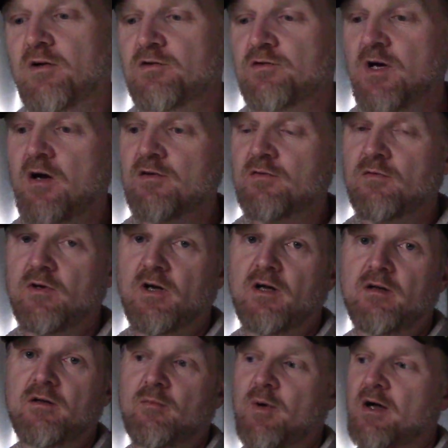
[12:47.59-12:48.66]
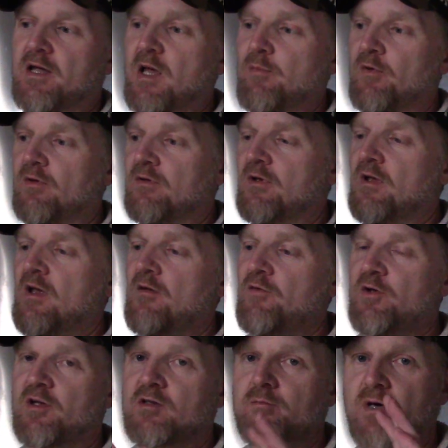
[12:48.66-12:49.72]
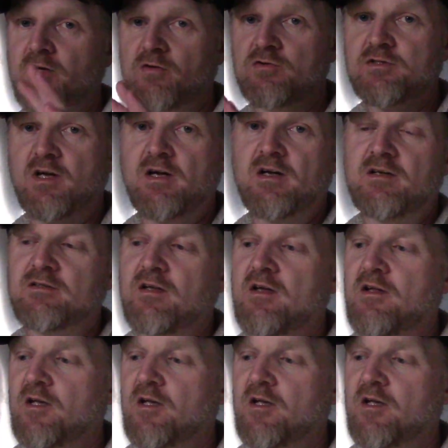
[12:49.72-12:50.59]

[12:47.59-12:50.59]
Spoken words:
These are also good about keeping, if you get the bigger size,